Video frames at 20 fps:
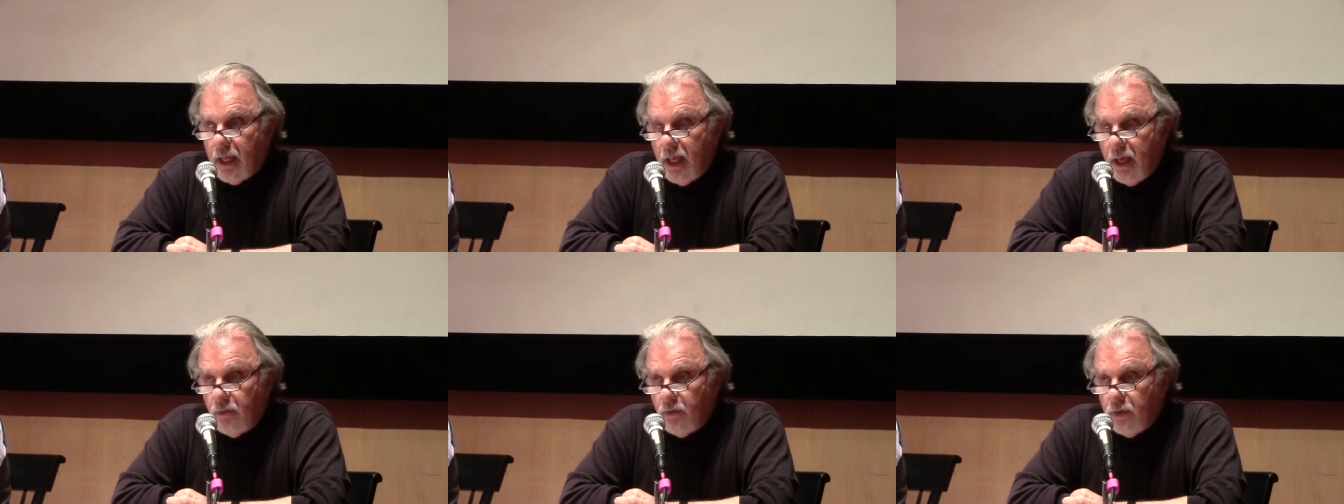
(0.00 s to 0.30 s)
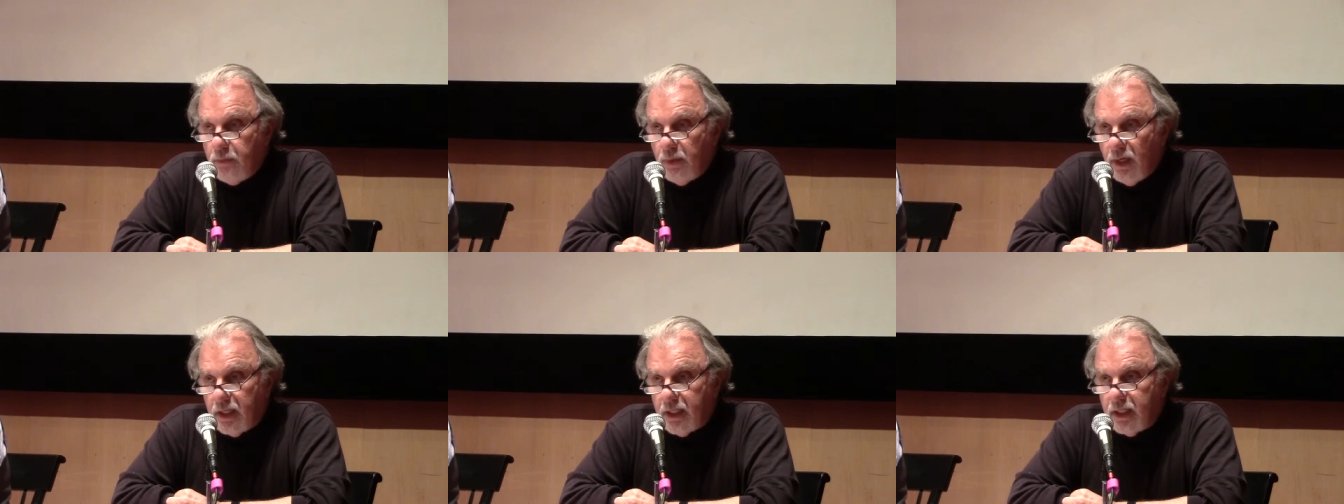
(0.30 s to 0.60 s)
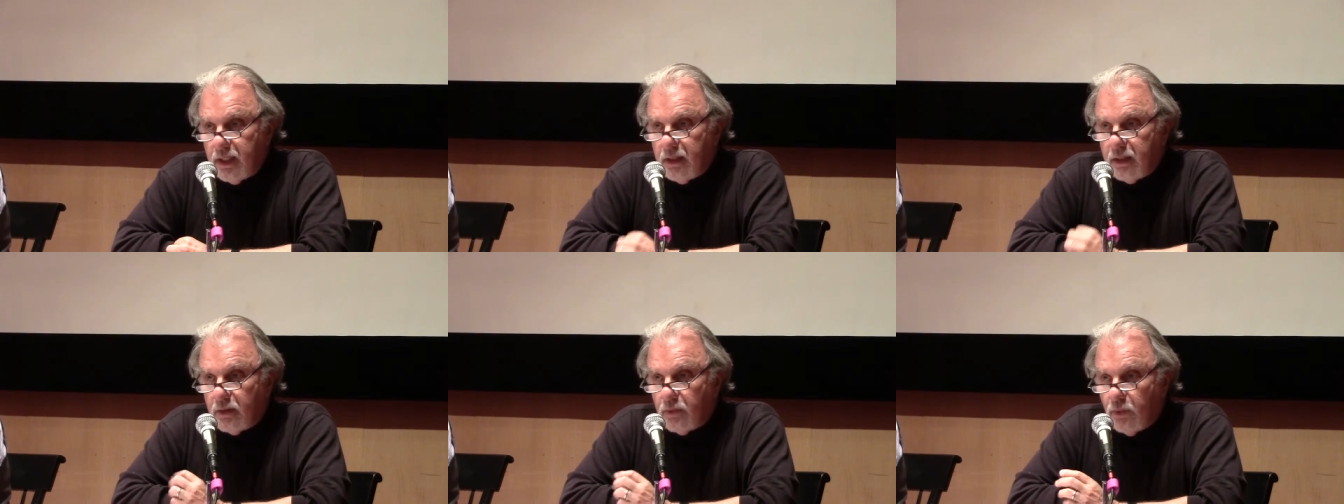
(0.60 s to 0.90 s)

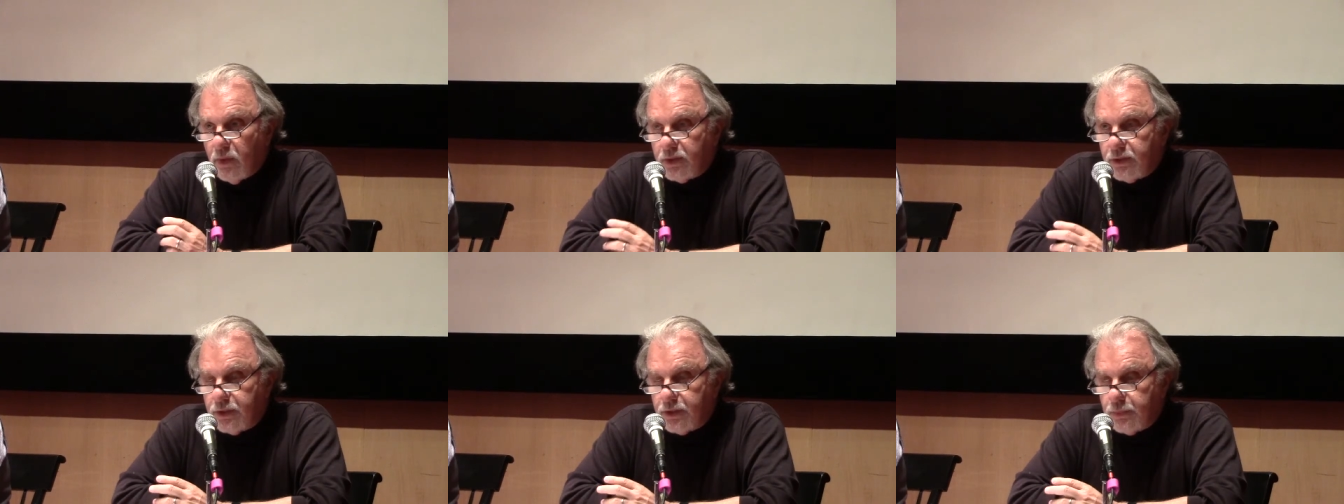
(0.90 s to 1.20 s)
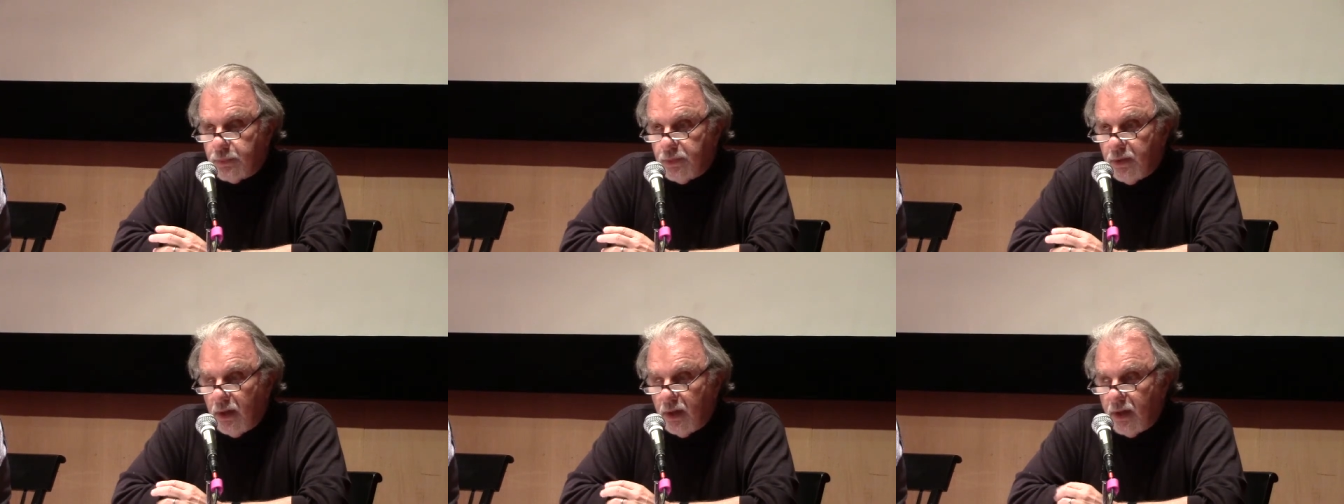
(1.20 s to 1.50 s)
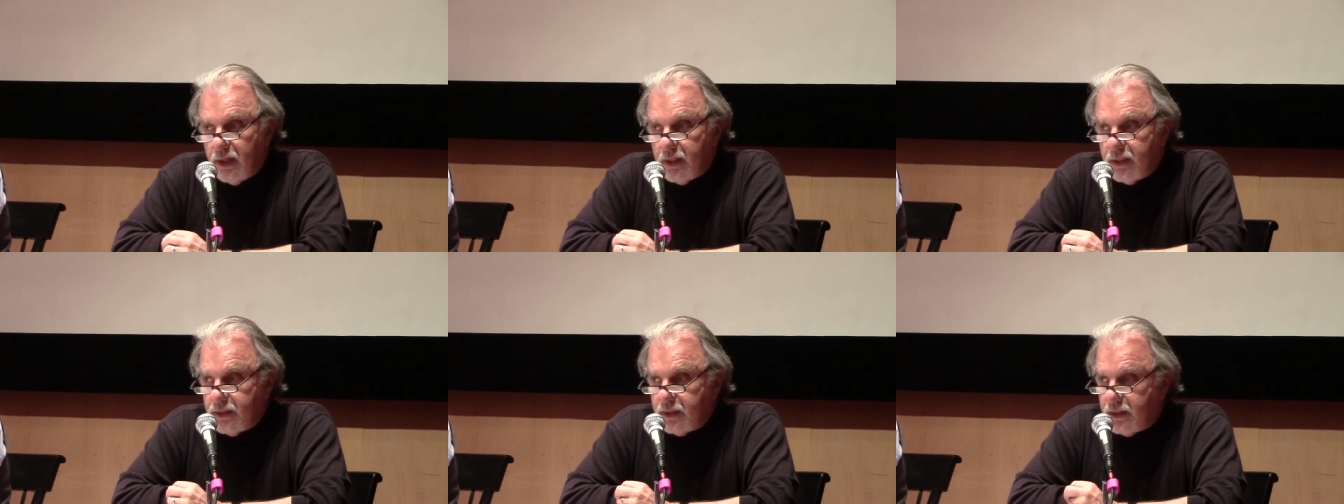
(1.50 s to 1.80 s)
Everybody was
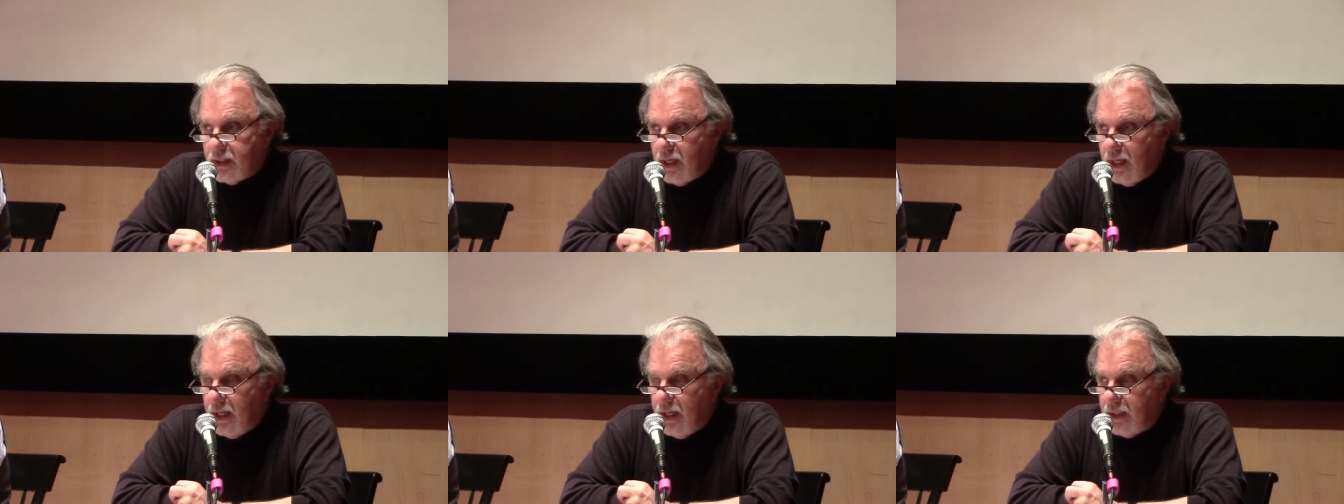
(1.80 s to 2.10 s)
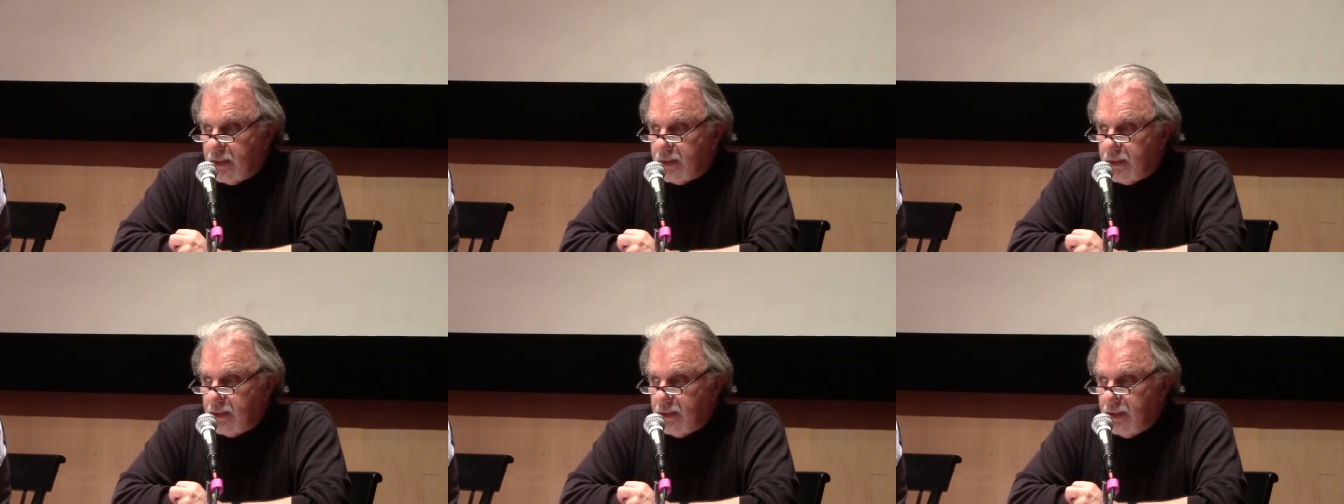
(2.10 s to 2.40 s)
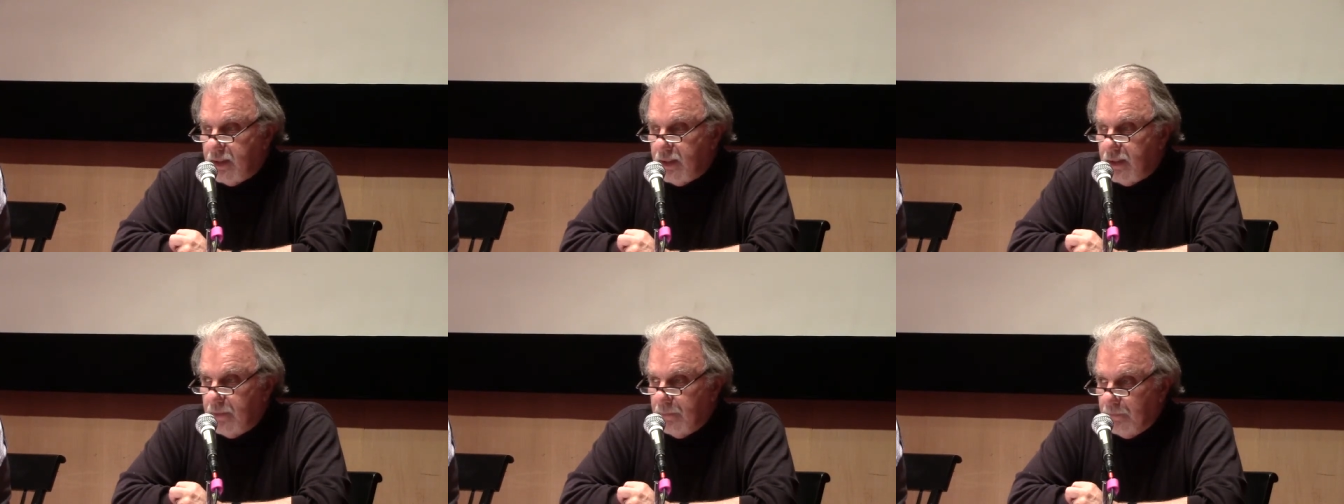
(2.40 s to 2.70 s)
surprised at
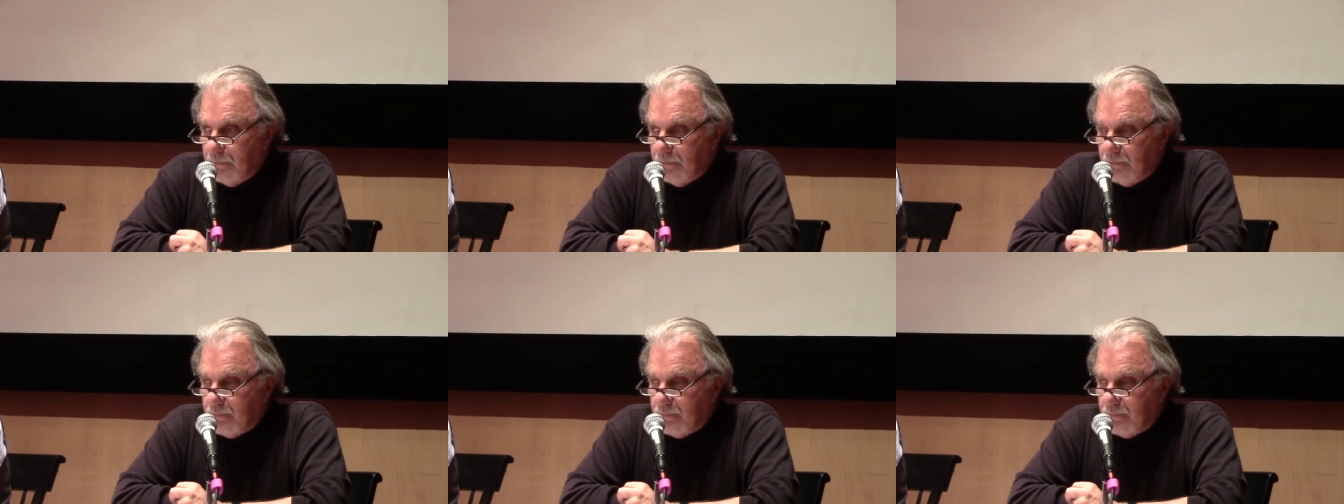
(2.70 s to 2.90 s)
the